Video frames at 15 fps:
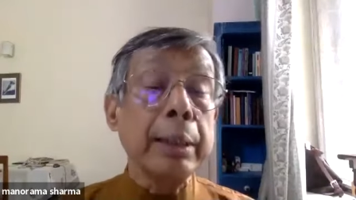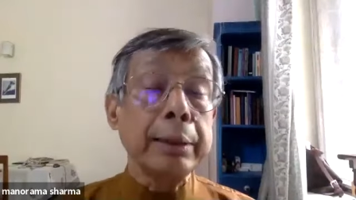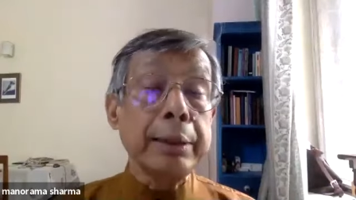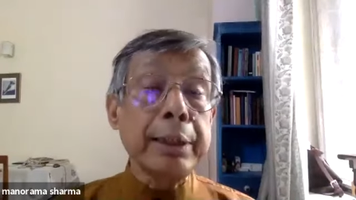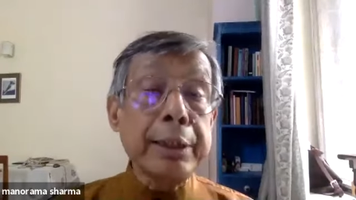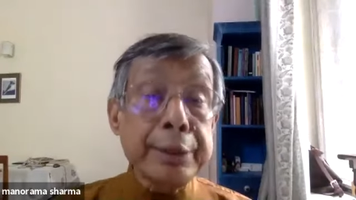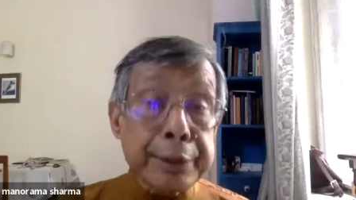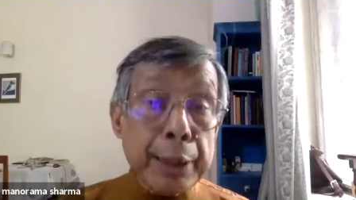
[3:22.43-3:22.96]

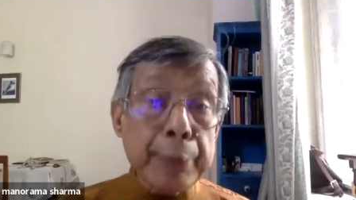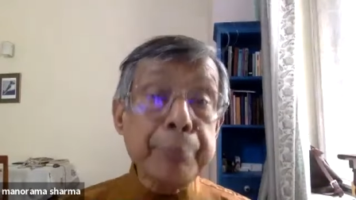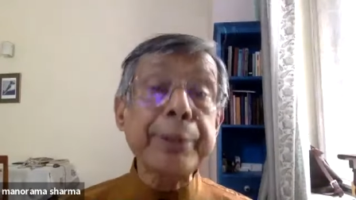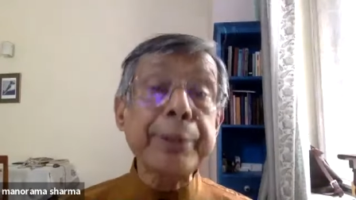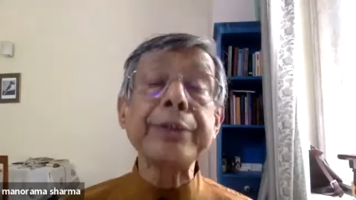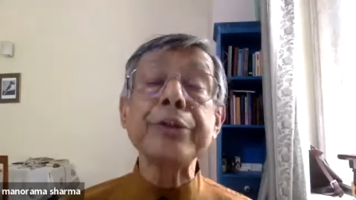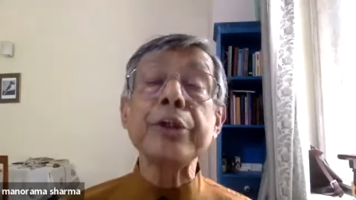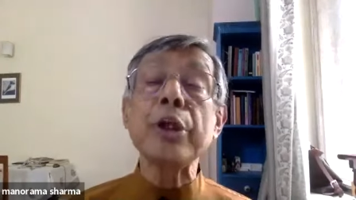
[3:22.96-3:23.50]
the
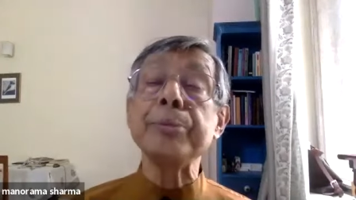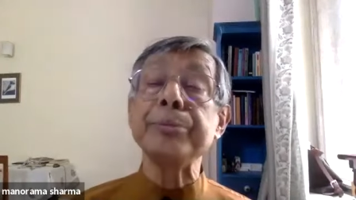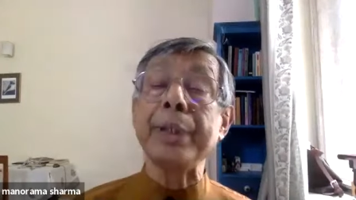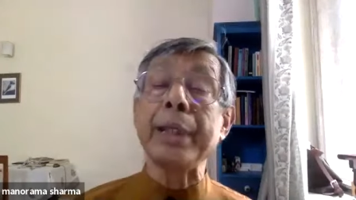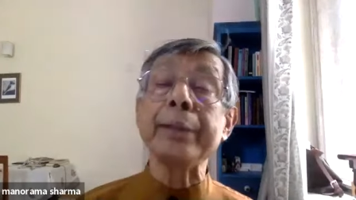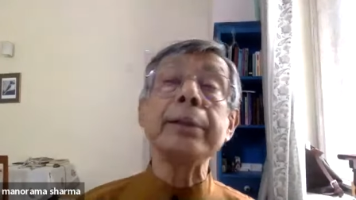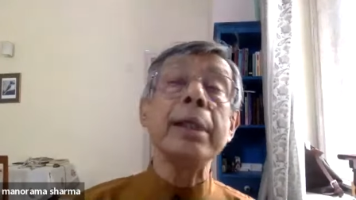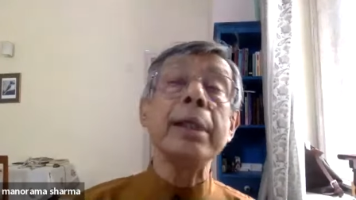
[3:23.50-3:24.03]
interpretation of
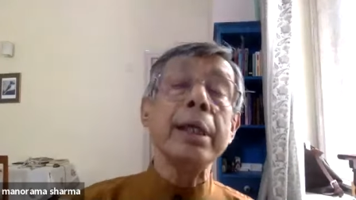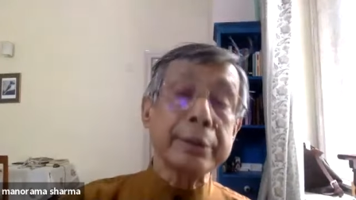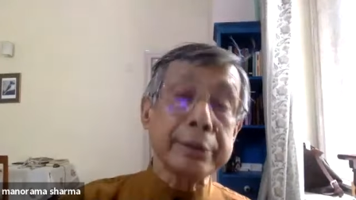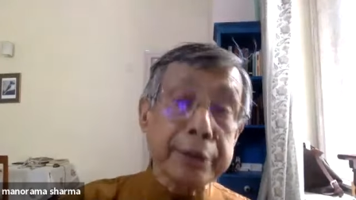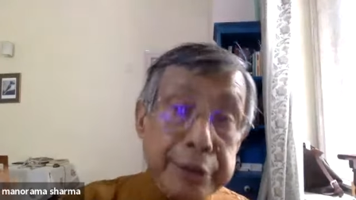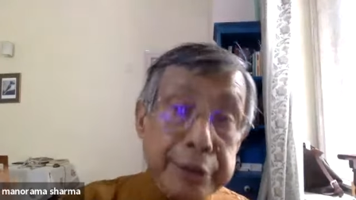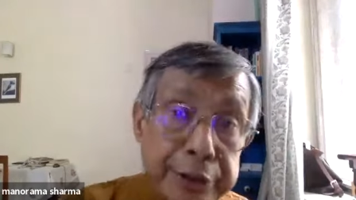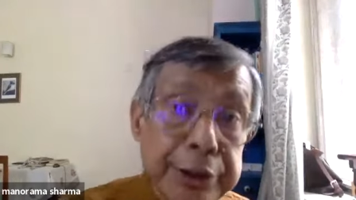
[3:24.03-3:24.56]
that,
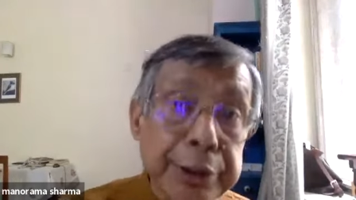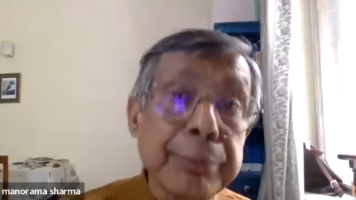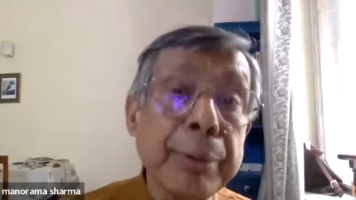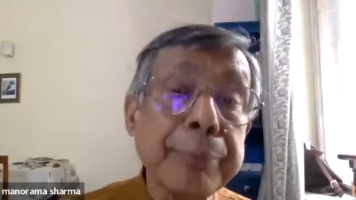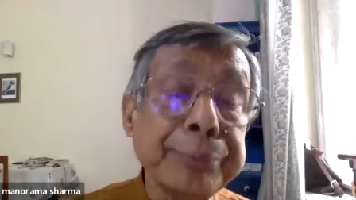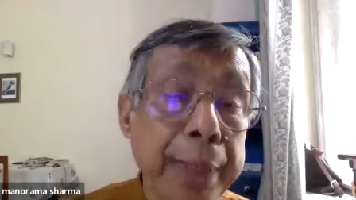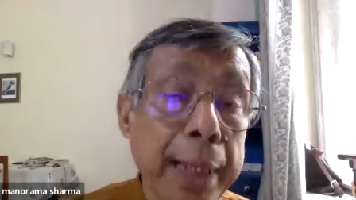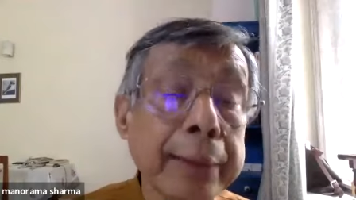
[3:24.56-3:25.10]
criticism
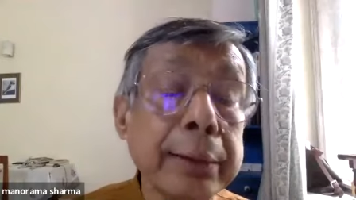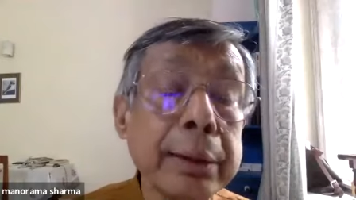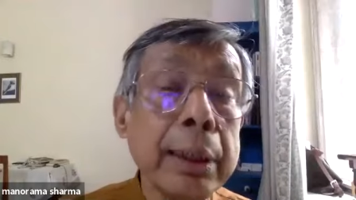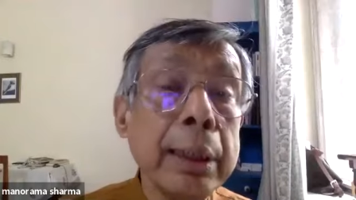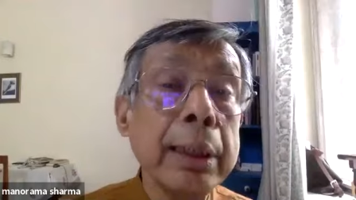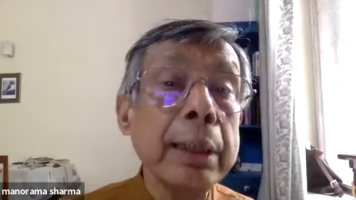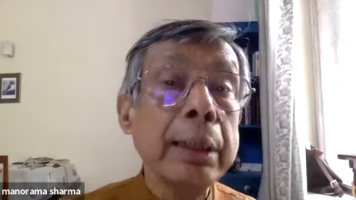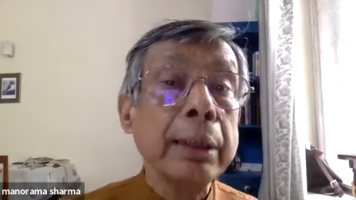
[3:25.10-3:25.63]
of that
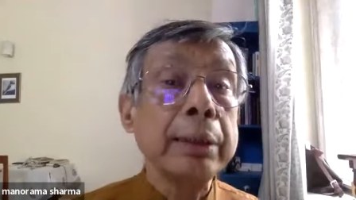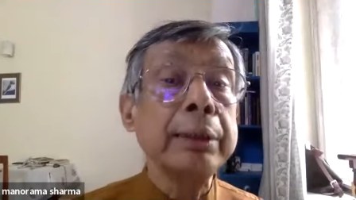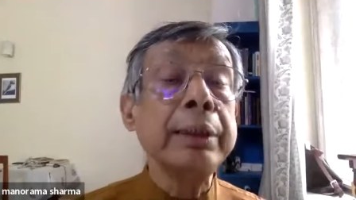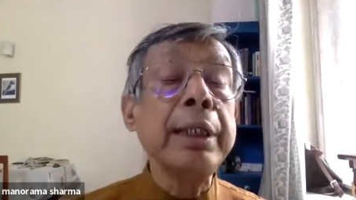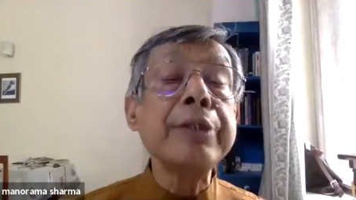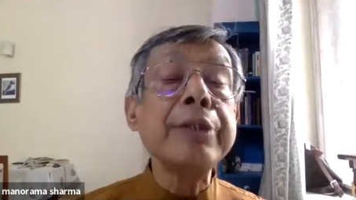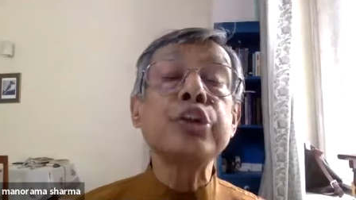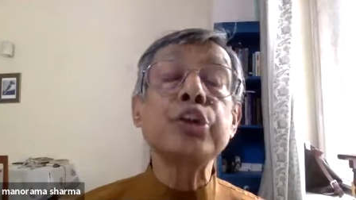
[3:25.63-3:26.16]

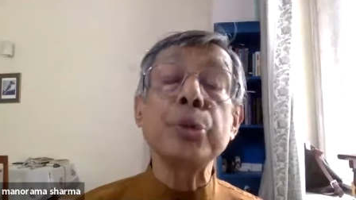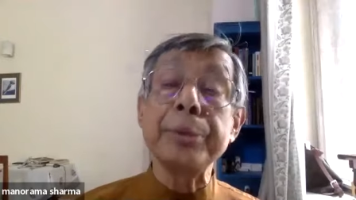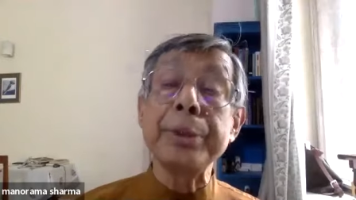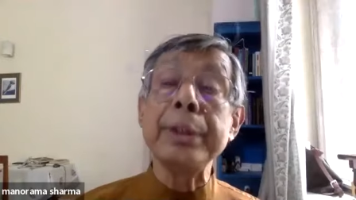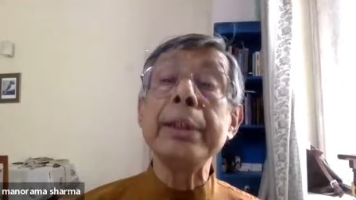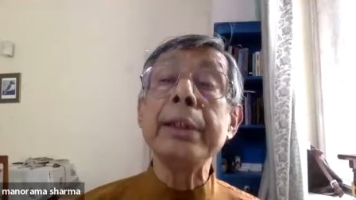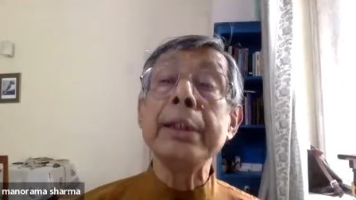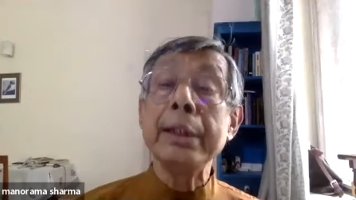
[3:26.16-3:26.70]
needs to
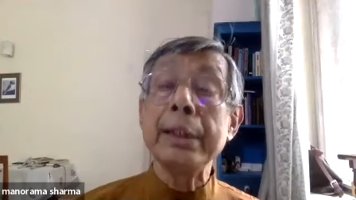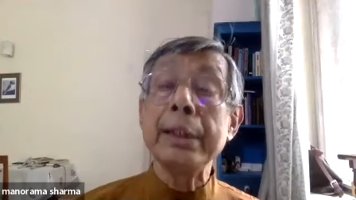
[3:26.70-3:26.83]
be